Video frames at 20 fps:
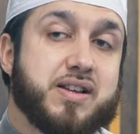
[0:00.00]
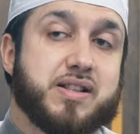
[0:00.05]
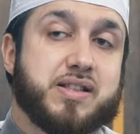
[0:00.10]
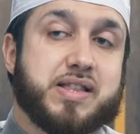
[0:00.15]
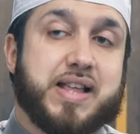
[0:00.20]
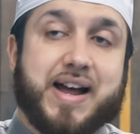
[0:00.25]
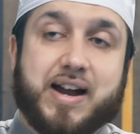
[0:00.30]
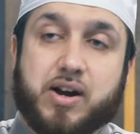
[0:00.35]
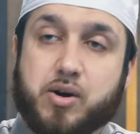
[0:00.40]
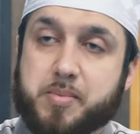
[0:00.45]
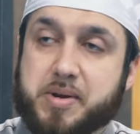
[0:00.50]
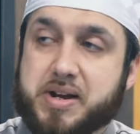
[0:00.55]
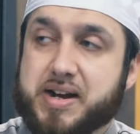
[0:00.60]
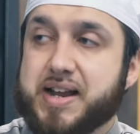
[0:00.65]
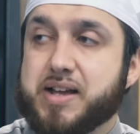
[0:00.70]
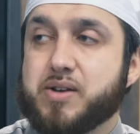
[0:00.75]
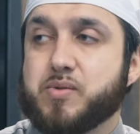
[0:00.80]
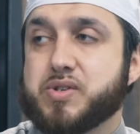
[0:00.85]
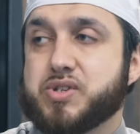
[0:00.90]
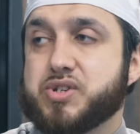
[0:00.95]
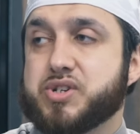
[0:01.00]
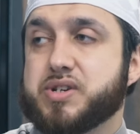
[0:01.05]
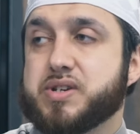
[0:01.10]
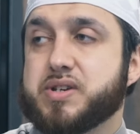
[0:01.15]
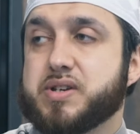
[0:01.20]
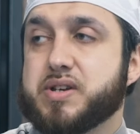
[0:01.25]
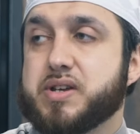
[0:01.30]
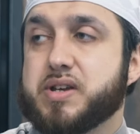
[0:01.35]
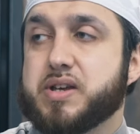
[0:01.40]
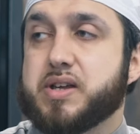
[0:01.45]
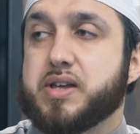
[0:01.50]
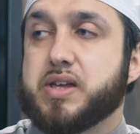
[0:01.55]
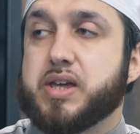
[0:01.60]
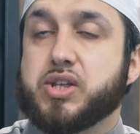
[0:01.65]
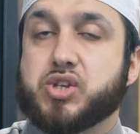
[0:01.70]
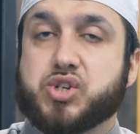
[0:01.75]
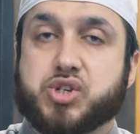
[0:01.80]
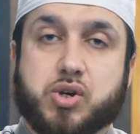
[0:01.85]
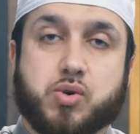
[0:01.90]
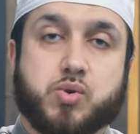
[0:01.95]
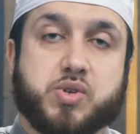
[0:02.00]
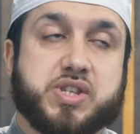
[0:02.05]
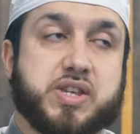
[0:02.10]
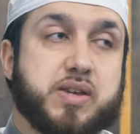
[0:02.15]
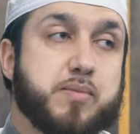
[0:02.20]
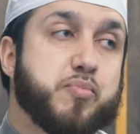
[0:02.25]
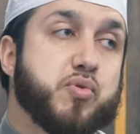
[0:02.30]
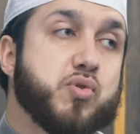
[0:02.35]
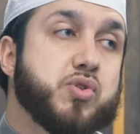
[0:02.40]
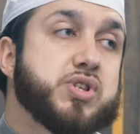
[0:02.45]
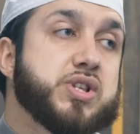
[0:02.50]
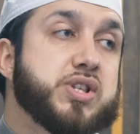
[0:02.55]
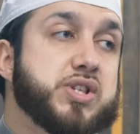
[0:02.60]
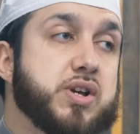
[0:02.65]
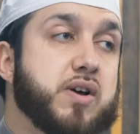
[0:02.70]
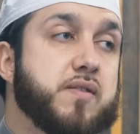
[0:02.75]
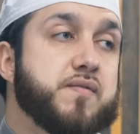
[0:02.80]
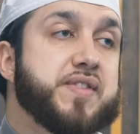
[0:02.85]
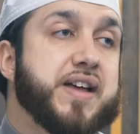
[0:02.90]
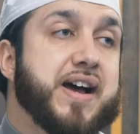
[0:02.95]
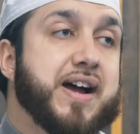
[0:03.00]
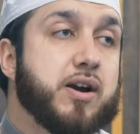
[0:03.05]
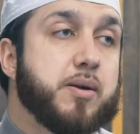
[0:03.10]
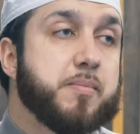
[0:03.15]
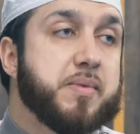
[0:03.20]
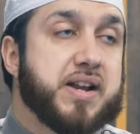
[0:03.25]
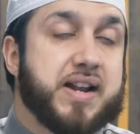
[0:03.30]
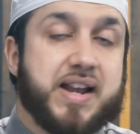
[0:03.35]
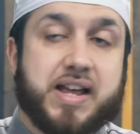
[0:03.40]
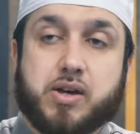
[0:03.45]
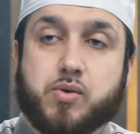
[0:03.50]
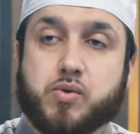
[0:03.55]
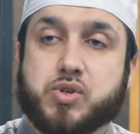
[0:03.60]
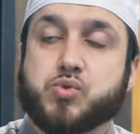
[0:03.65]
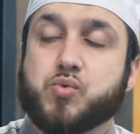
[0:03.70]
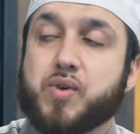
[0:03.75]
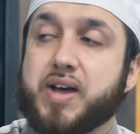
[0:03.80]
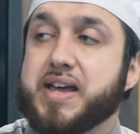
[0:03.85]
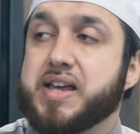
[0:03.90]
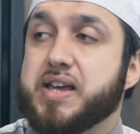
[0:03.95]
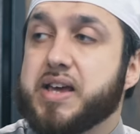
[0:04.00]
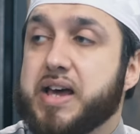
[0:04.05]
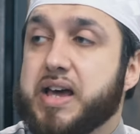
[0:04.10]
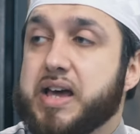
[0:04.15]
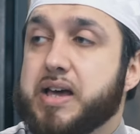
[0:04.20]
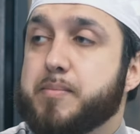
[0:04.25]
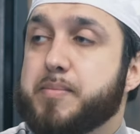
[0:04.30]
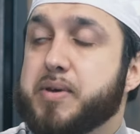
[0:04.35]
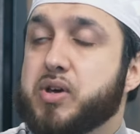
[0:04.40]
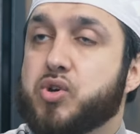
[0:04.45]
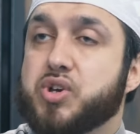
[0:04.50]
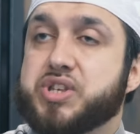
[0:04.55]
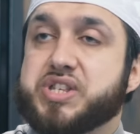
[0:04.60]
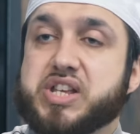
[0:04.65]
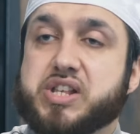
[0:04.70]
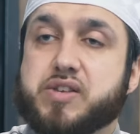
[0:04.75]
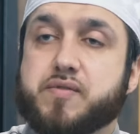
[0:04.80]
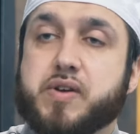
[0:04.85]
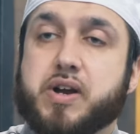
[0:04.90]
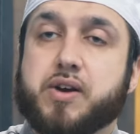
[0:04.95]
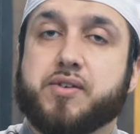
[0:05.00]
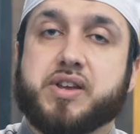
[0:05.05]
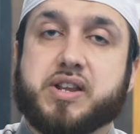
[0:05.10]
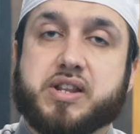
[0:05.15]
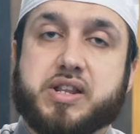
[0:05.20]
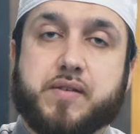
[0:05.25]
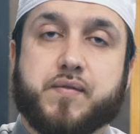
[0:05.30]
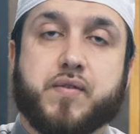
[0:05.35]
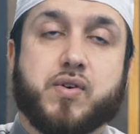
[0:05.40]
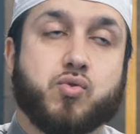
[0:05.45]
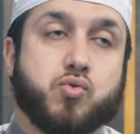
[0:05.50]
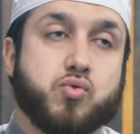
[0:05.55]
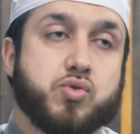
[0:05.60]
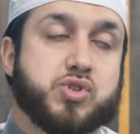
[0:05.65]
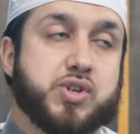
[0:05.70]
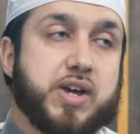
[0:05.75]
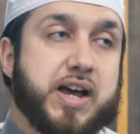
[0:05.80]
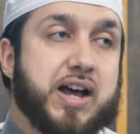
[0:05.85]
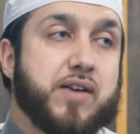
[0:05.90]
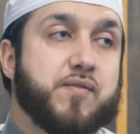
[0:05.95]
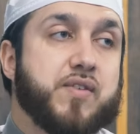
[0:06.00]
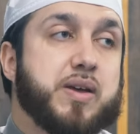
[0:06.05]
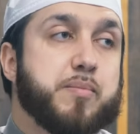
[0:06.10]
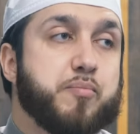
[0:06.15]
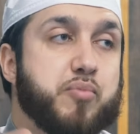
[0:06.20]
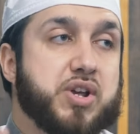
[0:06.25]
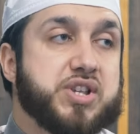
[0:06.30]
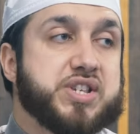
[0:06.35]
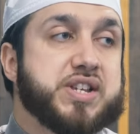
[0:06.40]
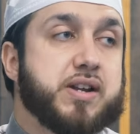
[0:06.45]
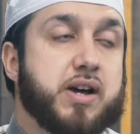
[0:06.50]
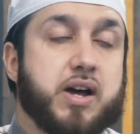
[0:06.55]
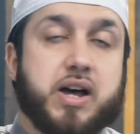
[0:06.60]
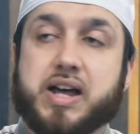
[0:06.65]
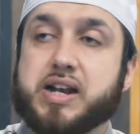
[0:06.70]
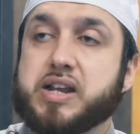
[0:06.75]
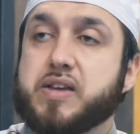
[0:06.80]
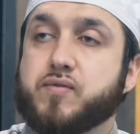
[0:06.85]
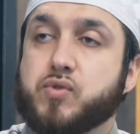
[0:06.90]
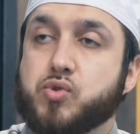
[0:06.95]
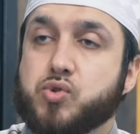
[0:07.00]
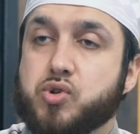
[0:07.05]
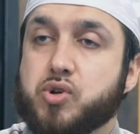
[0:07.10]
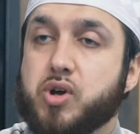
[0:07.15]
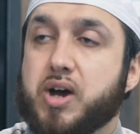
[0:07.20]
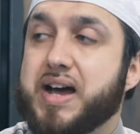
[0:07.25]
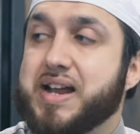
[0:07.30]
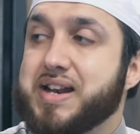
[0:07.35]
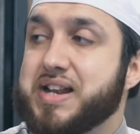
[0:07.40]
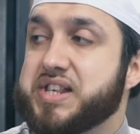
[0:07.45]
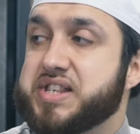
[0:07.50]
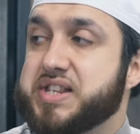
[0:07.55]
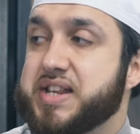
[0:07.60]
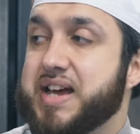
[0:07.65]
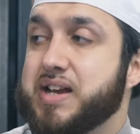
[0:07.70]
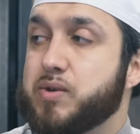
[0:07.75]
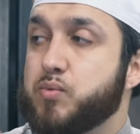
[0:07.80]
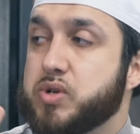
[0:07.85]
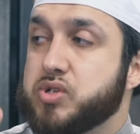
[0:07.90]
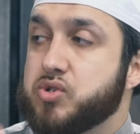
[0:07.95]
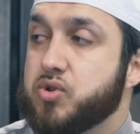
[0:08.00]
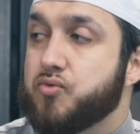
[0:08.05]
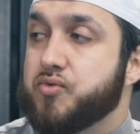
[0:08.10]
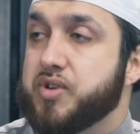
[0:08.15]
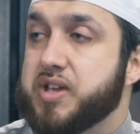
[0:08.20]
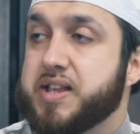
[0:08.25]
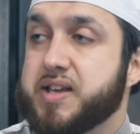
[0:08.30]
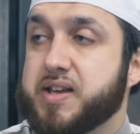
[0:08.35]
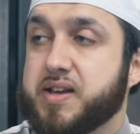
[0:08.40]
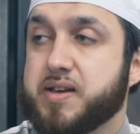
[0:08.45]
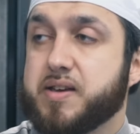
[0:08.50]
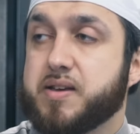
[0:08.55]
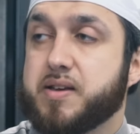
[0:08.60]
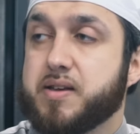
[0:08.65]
The Arabic language. It shows the importance of the Arabic language. Why? Because it's very difficult to have a present heart if you do not understand what you're reading.